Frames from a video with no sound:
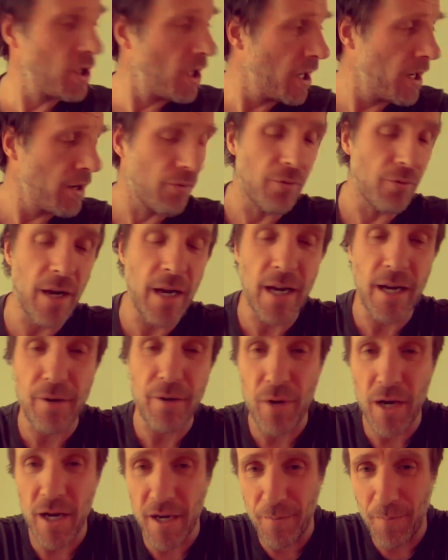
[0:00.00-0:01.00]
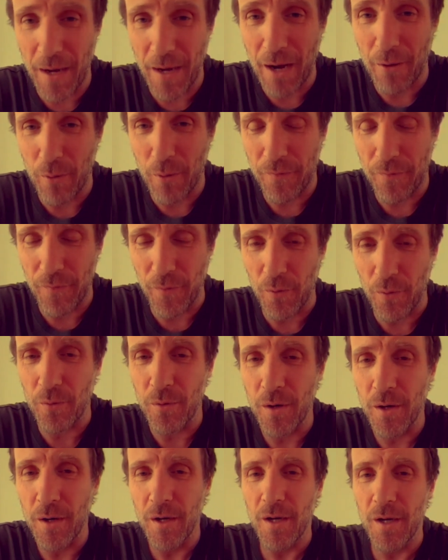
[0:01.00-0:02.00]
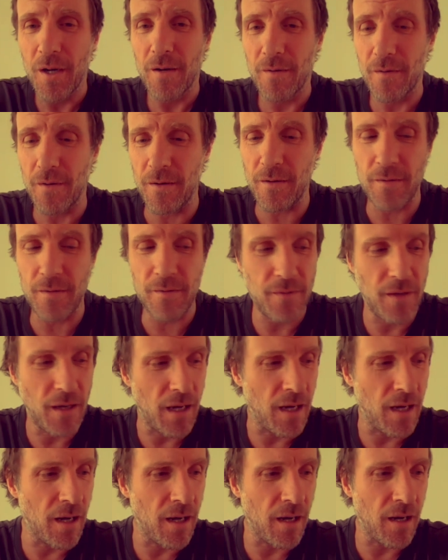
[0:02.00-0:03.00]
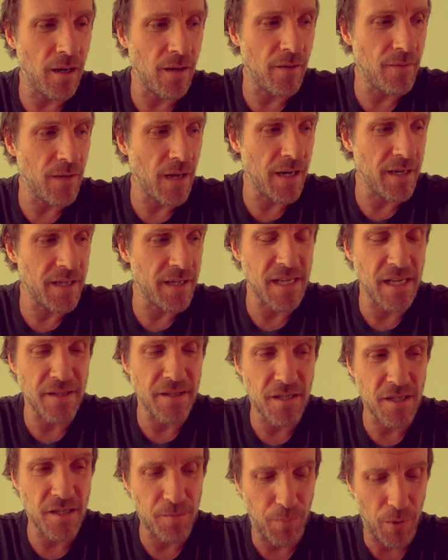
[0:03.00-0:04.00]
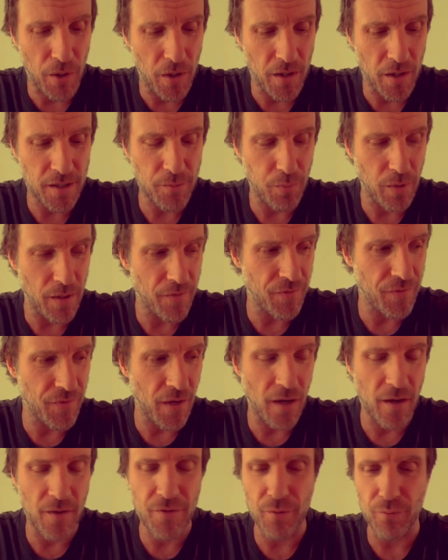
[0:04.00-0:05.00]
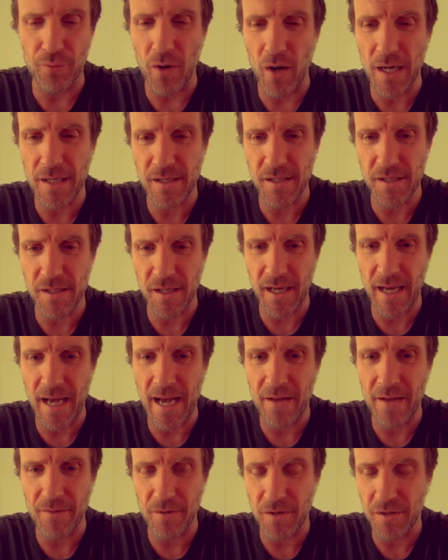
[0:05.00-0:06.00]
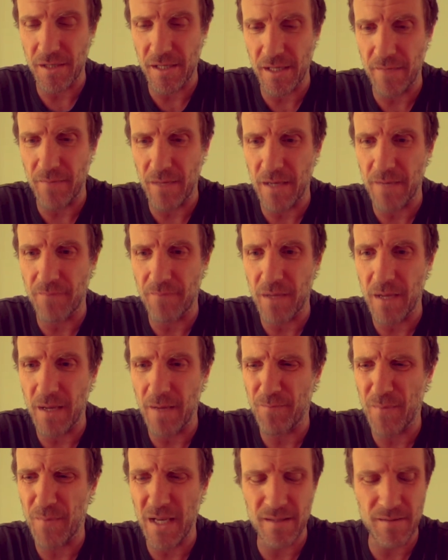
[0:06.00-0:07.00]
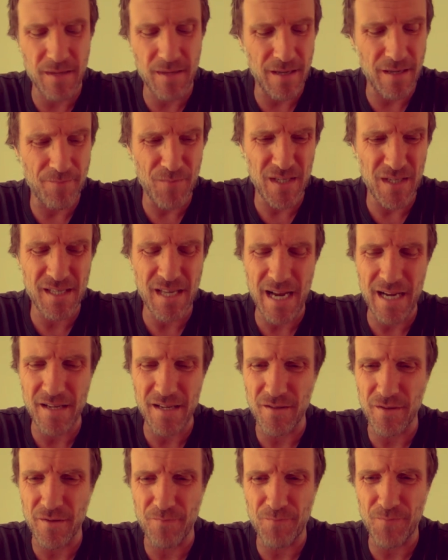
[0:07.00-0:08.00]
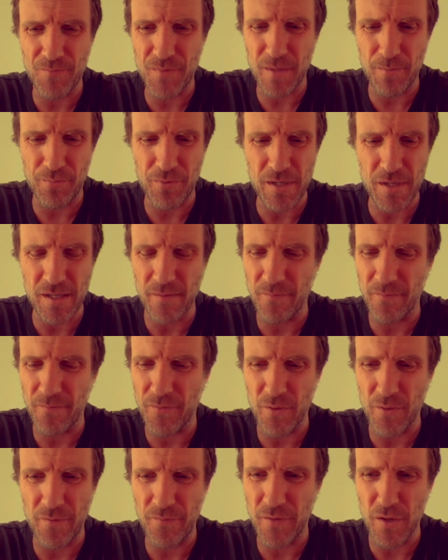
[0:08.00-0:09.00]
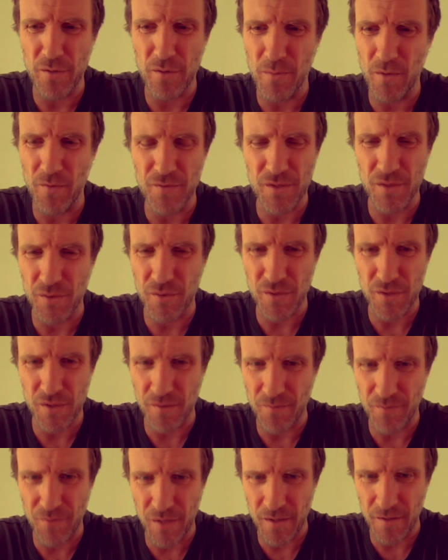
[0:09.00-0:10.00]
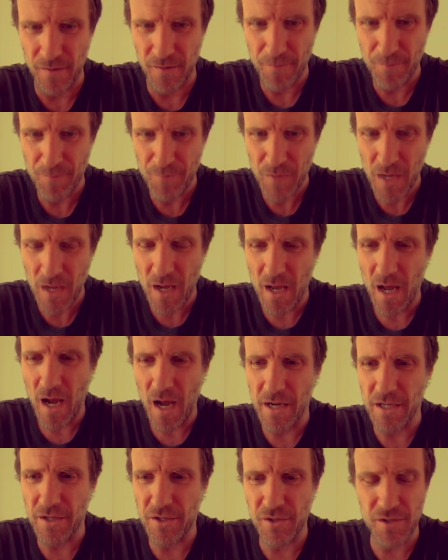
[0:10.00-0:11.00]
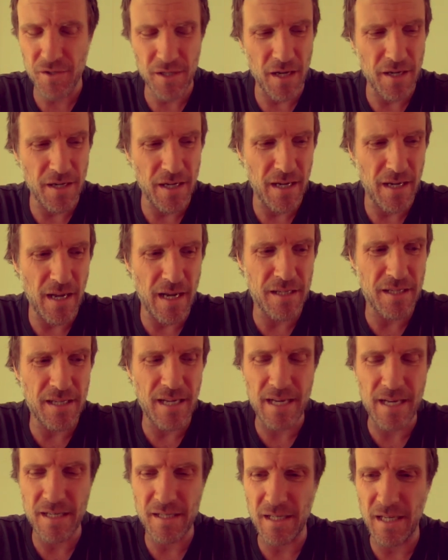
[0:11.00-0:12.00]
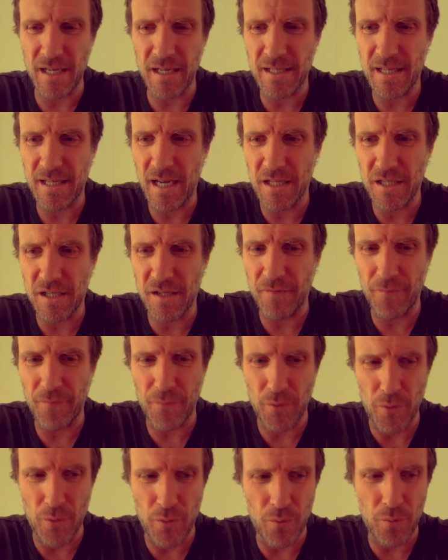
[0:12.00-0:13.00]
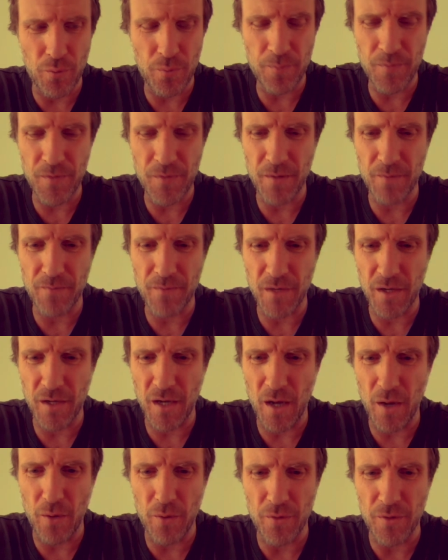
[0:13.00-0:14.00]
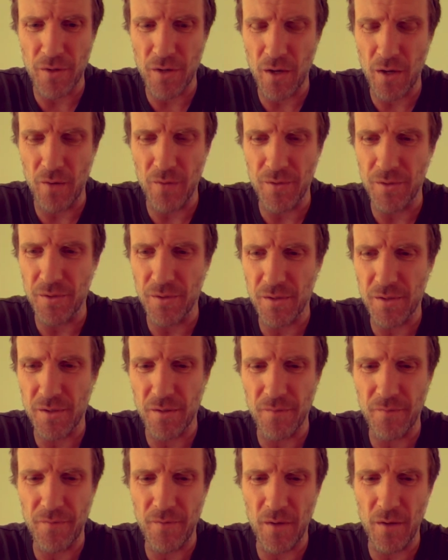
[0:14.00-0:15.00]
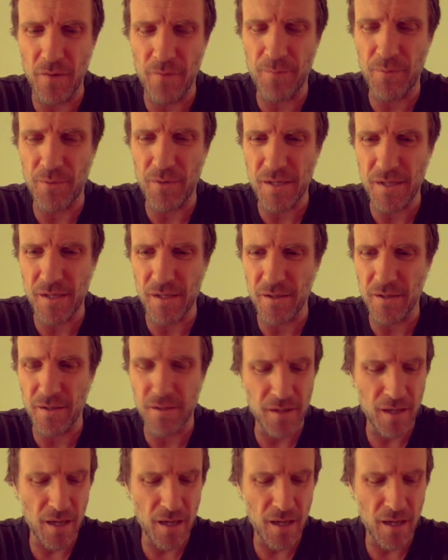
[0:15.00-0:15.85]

Really, really powerful. And it's interspersed with the writer's account, because he stayed in the prison for a few months or something. And he takes you through the code and conduct of prison.